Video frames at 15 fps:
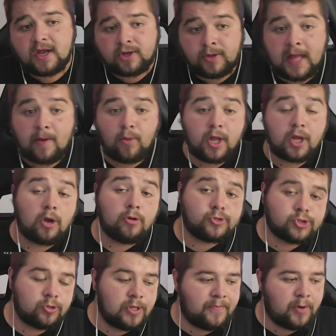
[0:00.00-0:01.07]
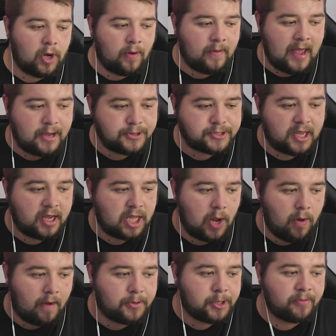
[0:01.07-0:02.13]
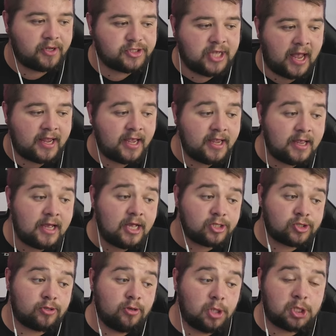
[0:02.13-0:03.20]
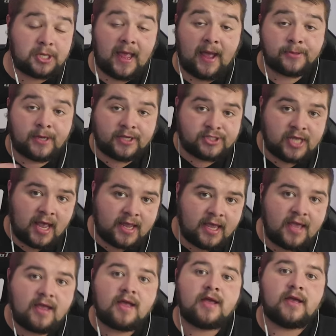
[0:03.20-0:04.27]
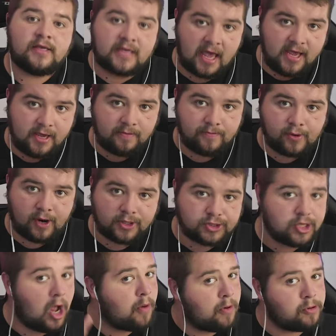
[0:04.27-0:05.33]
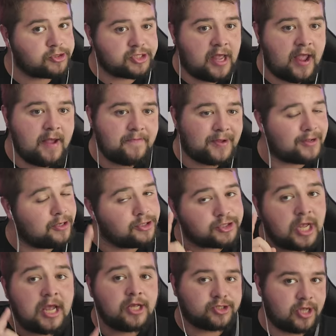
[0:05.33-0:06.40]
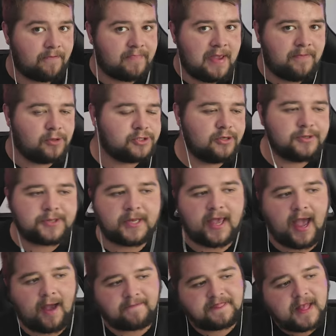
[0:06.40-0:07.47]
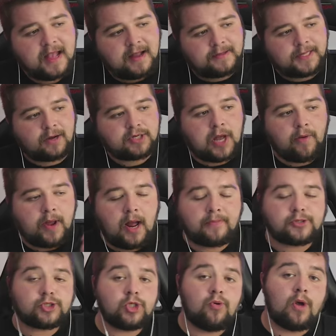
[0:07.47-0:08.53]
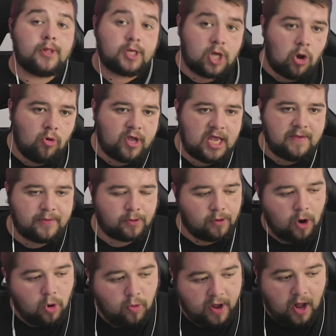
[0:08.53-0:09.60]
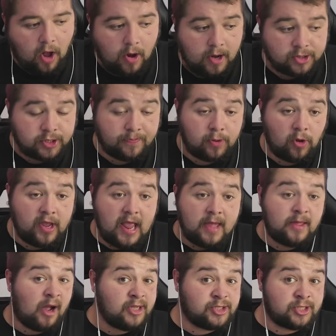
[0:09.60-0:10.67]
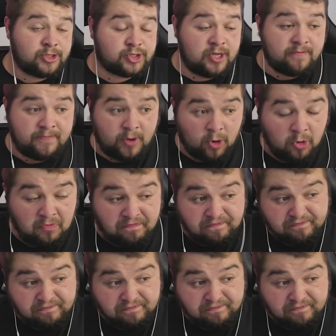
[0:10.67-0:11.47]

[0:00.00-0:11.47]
You then want to go to the bottom left and go up from attacking, so you should have attacking, Gegenpress. I will say it because some people do forget. Now, going up to the goalkeeper role, we are going to deploy a nice and simple,